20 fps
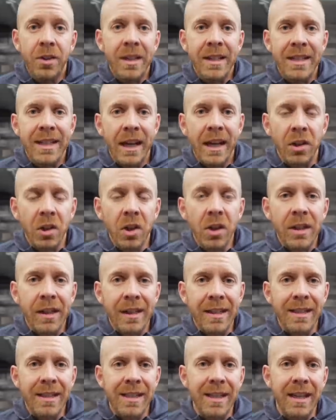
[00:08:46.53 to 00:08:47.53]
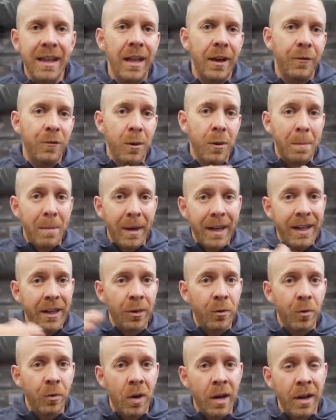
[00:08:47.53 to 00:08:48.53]
can take a look and see if your bike
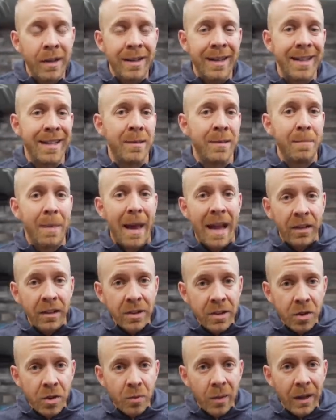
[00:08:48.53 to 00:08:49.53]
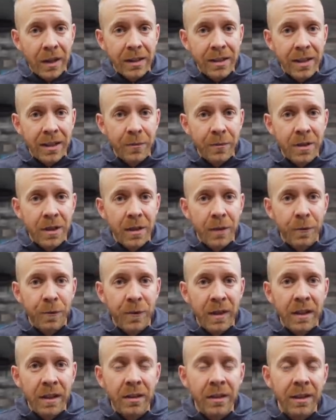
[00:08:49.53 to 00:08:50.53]
and run is balanced relative to the
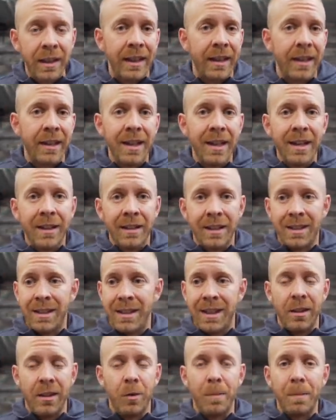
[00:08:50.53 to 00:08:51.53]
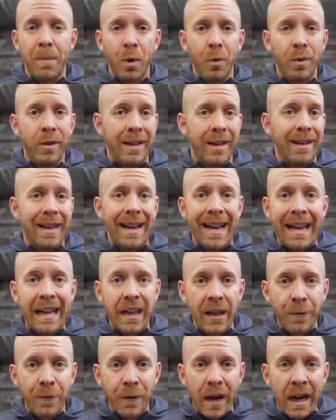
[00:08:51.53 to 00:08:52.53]
field. Like, let's say they're both at
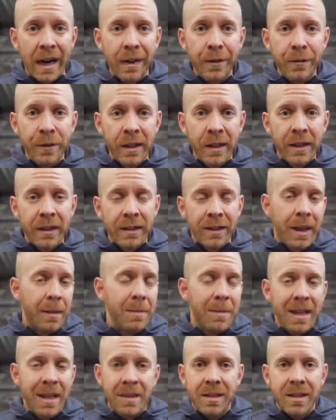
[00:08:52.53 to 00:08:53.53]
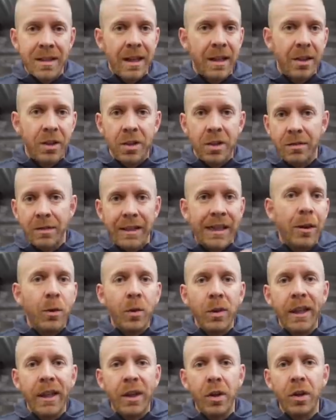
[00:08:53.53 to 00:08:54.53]
85. That means that you're
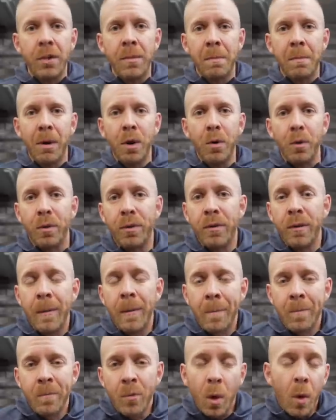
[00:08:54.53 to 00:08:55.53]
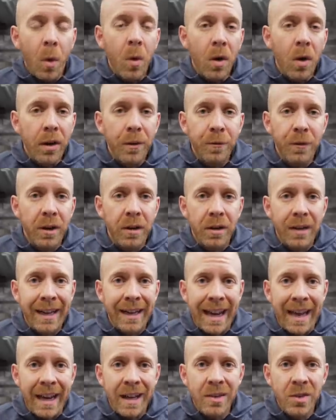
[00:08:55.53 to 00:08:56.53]
equally good in both. Or if you're in a
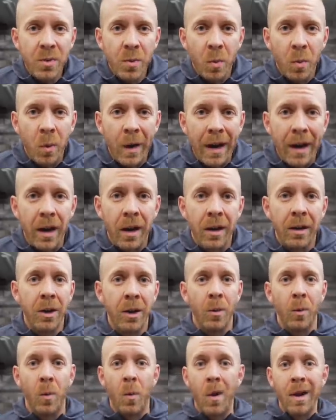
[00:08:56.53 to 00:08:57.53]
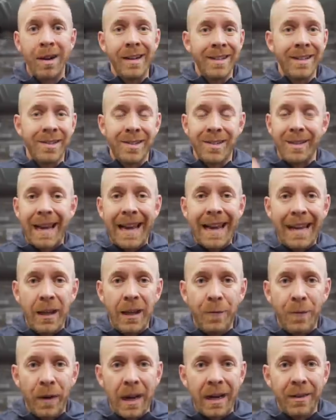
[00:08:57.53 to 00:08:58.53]
case where one is
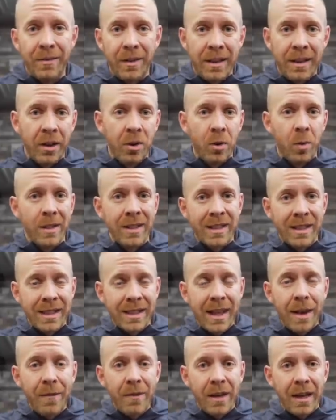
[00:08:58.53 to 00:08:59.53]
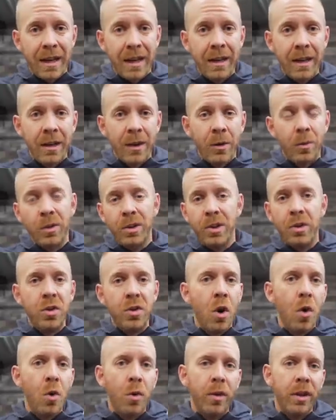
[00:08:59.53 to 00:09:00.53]
85 and the other one's 70, well, you
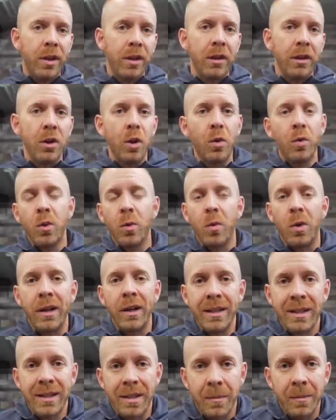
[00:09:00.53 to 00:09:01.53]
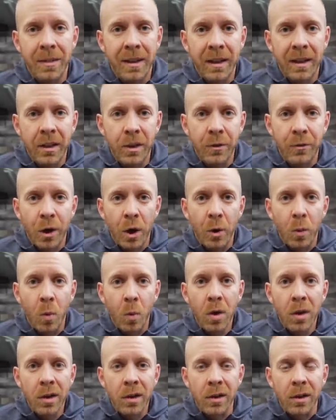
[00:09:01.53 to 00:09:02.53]
know that the lower one is something that you've got to
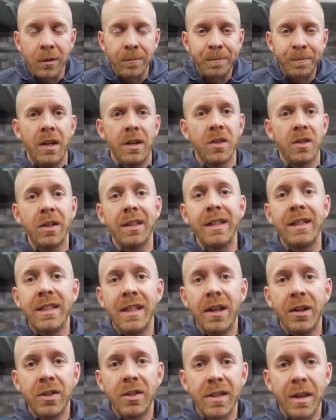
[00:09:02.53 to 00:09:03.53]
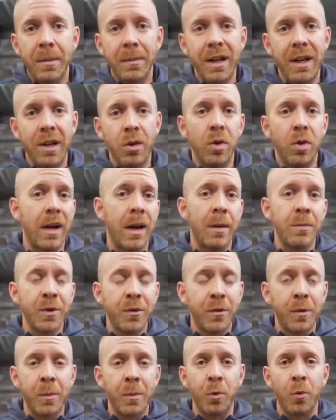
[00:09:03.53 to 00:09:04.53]
work on. So let's say you're somebody who comes
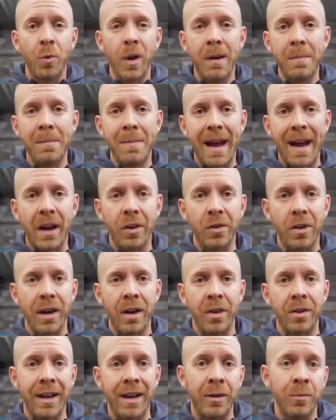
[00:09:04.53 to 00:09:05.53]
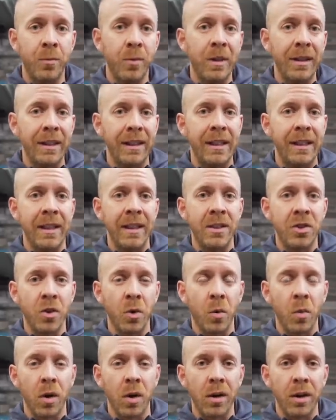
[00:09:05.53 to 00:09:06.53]
from a run background and really needs
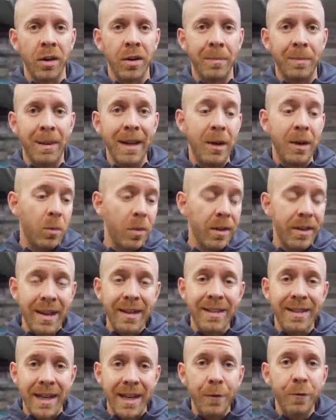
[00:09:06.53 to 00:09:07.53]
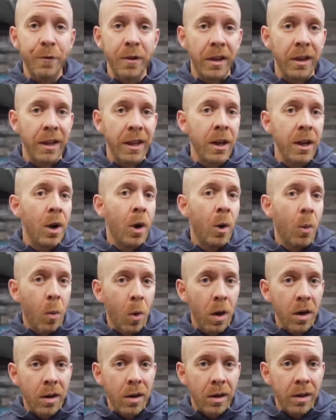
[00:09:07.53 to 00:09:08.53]
to work on the bike. Well, then definitely
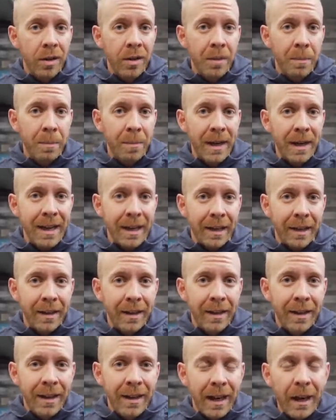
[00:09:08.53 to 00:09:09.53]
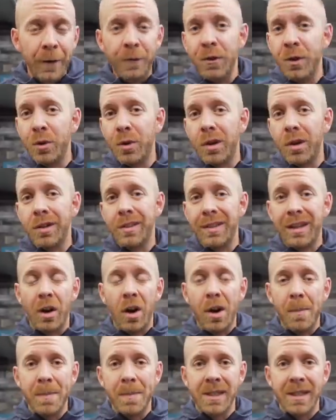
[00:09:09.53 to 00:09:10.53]
work on the bike. If you are the
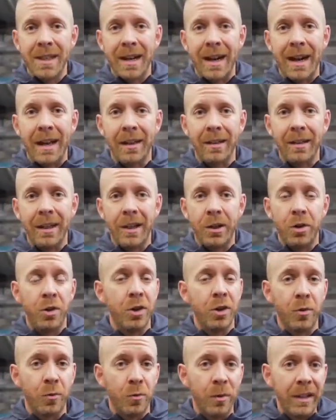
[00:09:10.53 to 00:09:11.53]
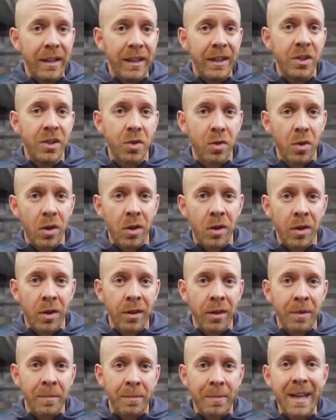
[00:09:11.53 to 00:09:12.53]
opposite athlete, who you're really strong
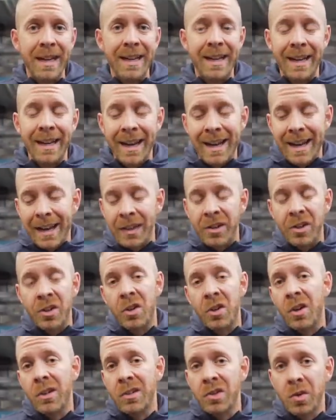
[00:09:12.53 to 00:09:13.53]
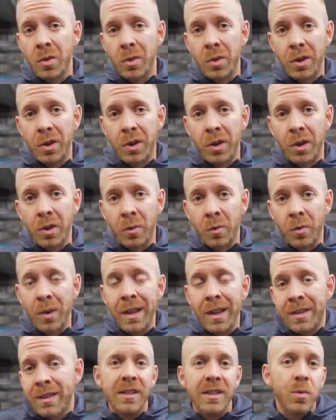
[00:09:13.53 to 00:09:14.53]
on the bike and you're not so good on the
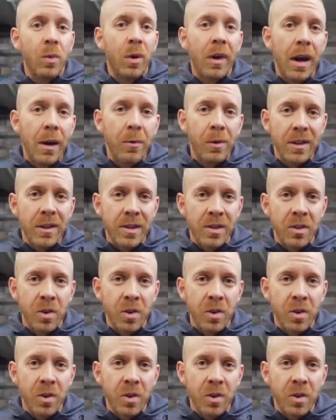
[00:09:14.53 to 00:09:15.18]
run, this is where I was in